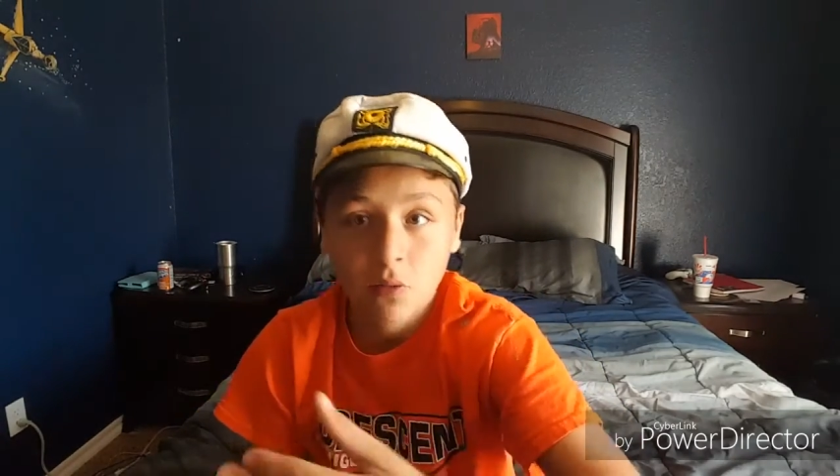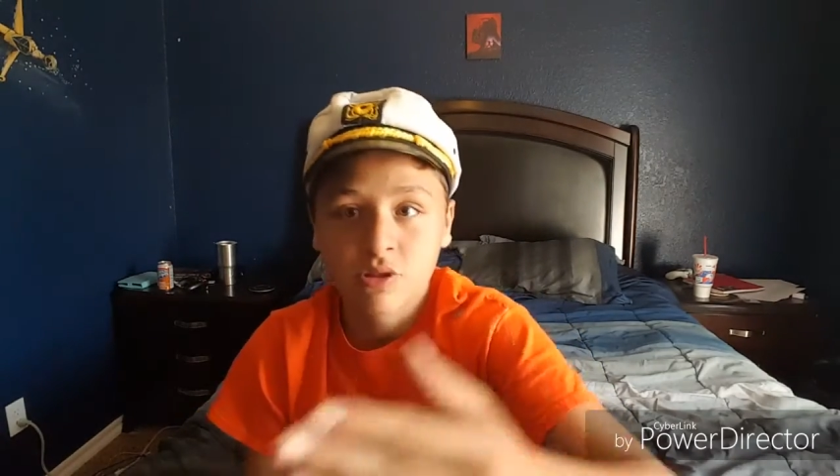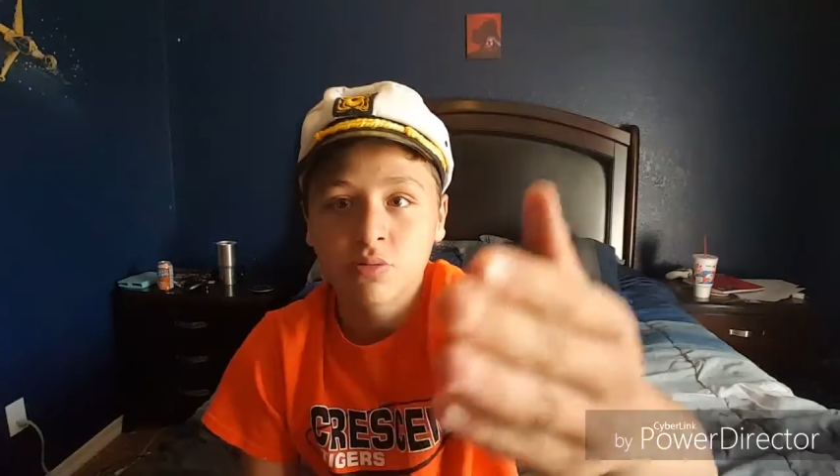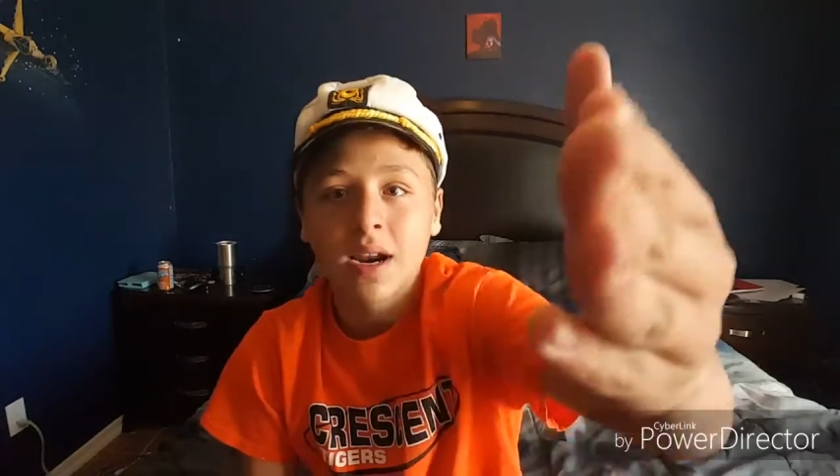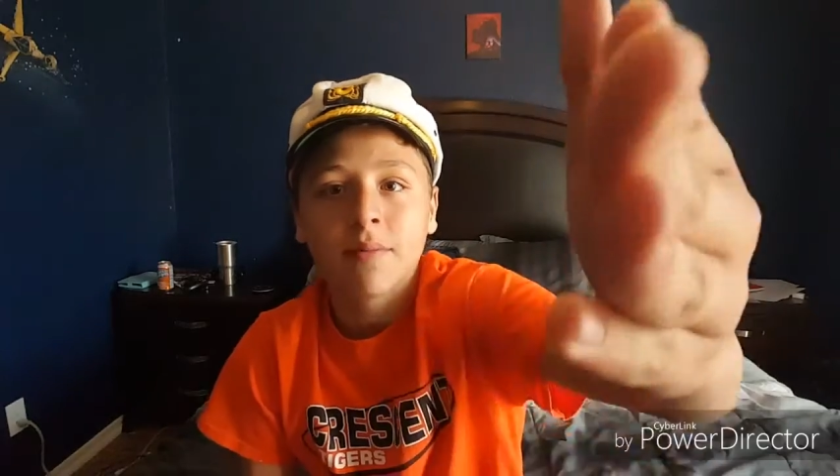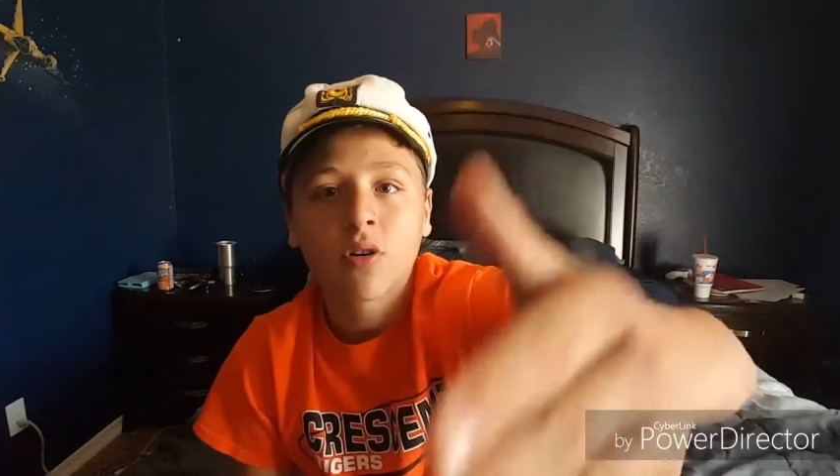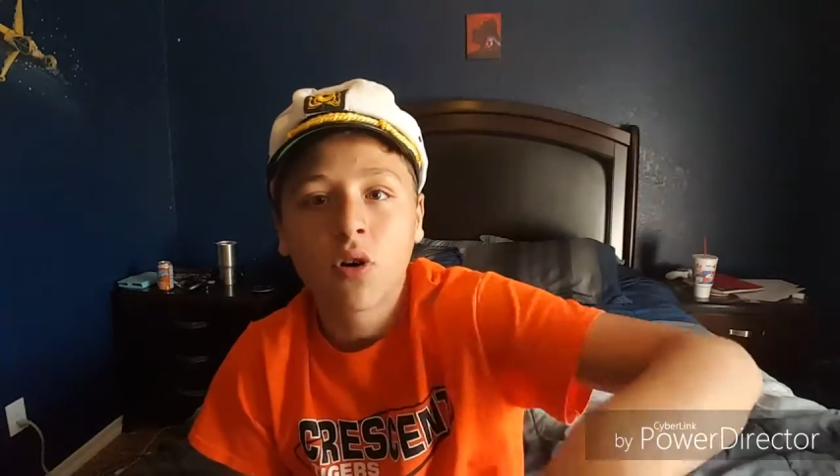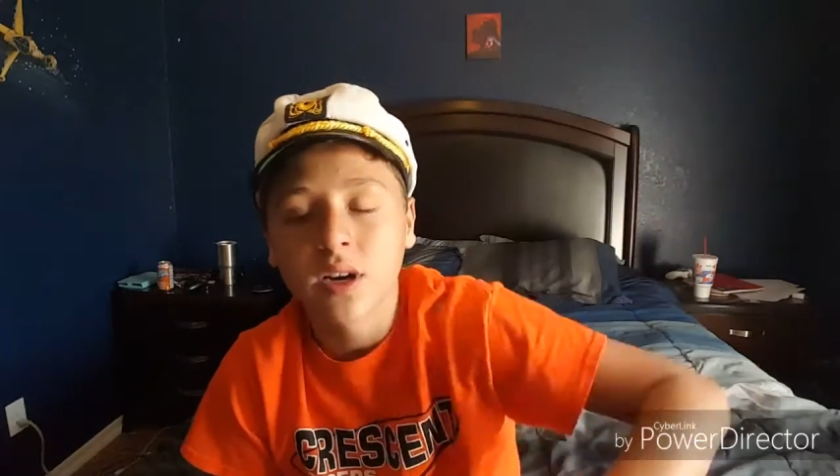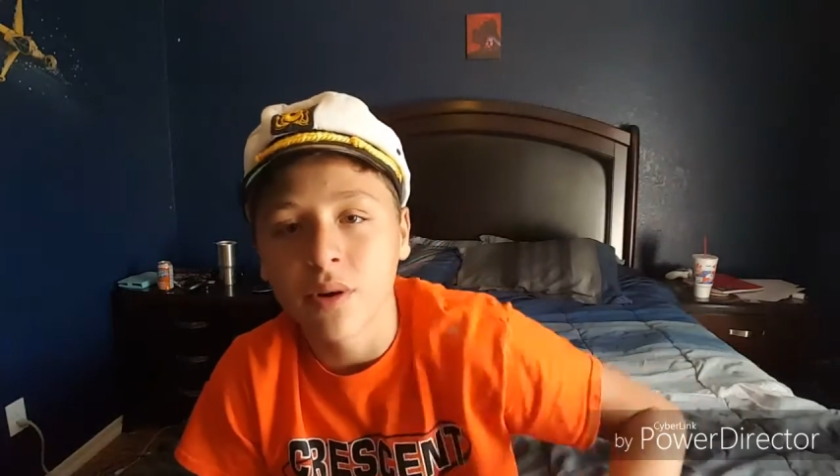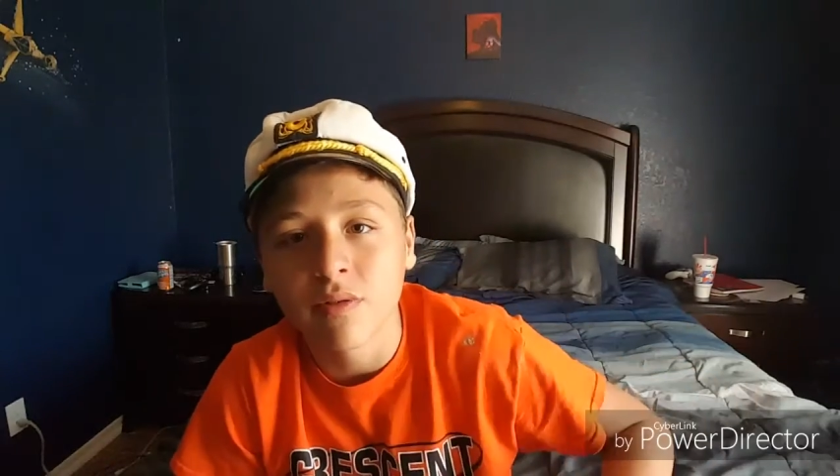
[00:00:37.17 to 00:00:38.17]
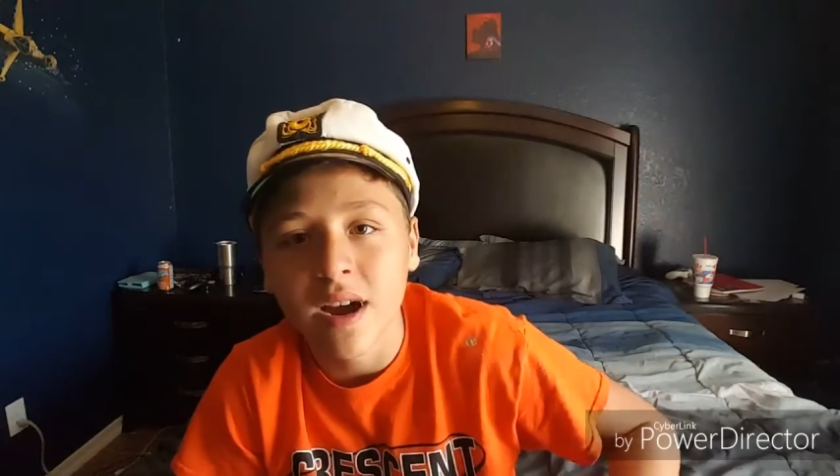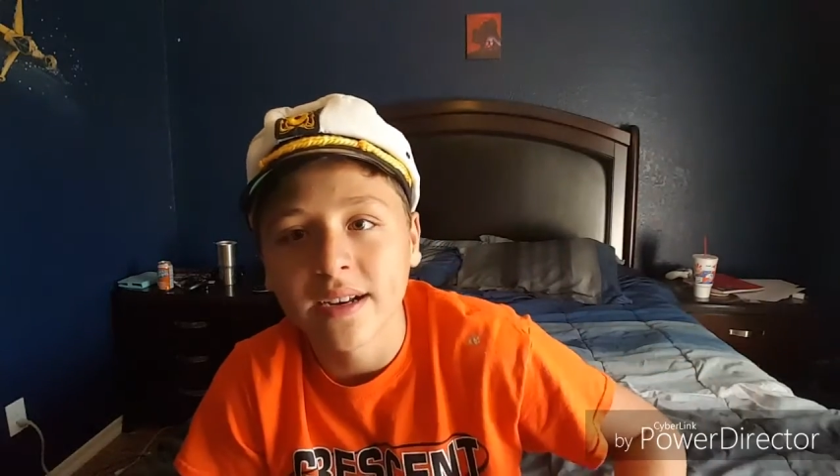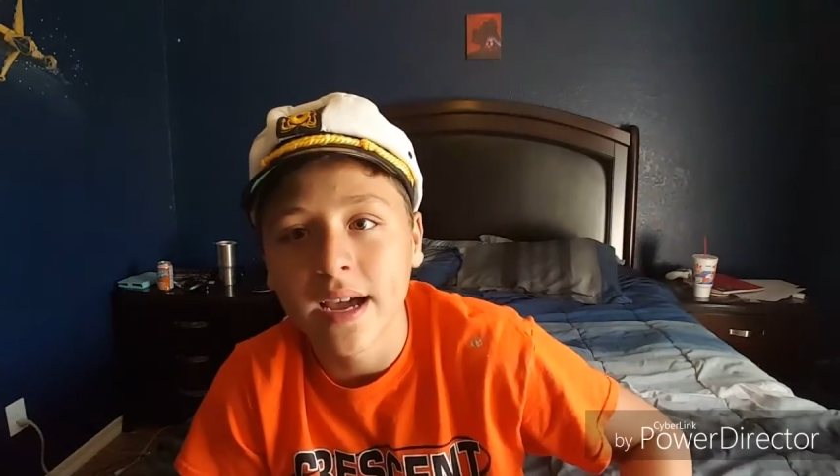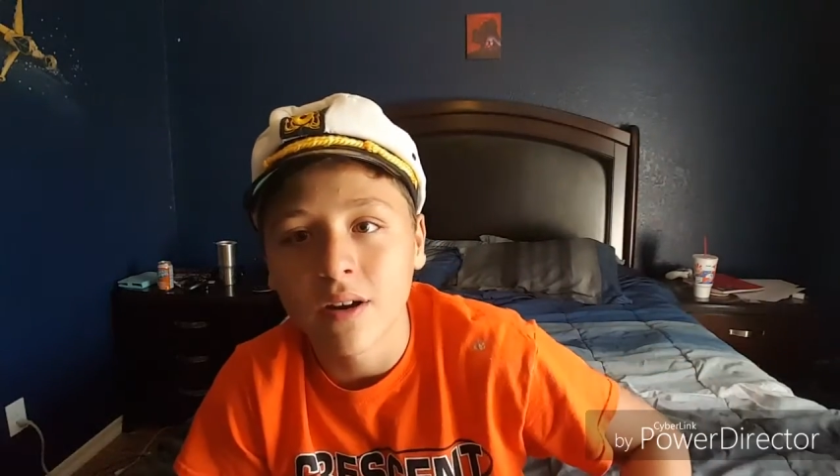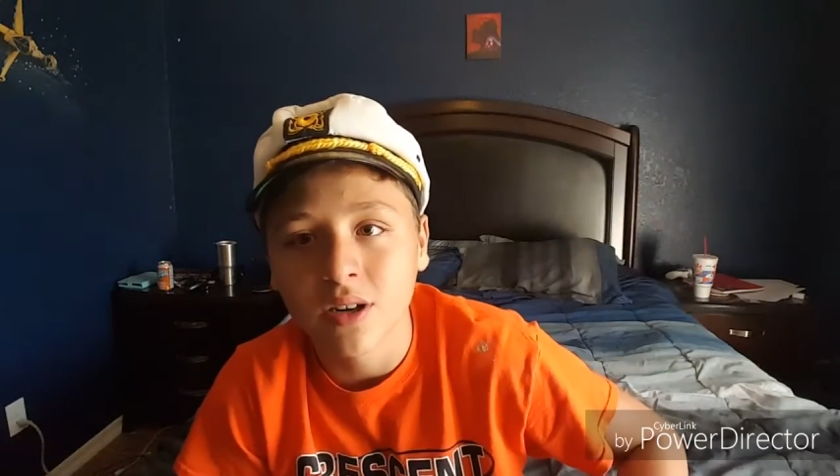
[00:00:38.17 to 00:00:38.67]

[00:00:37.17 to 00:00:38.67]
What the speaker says: which is what I'm recording with right now,